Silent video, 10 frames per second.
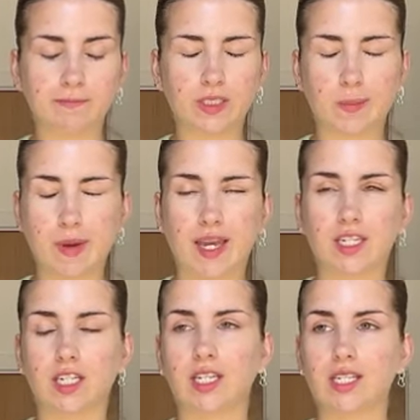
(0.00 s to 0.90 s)
some
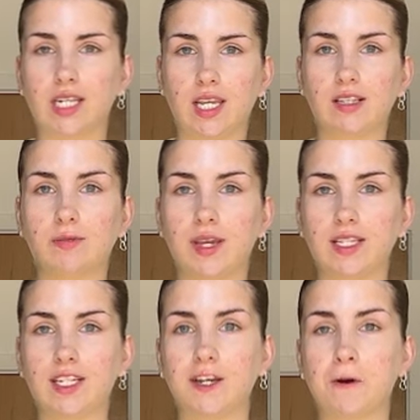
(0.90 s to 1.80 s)
packaging because Tia's away
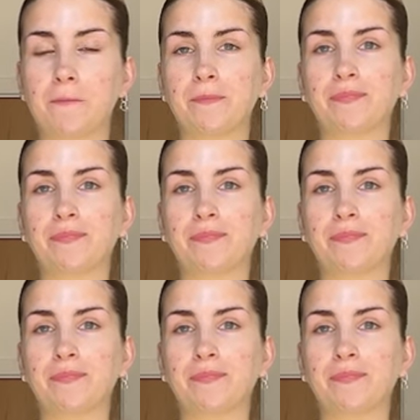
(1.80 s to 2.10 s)
still.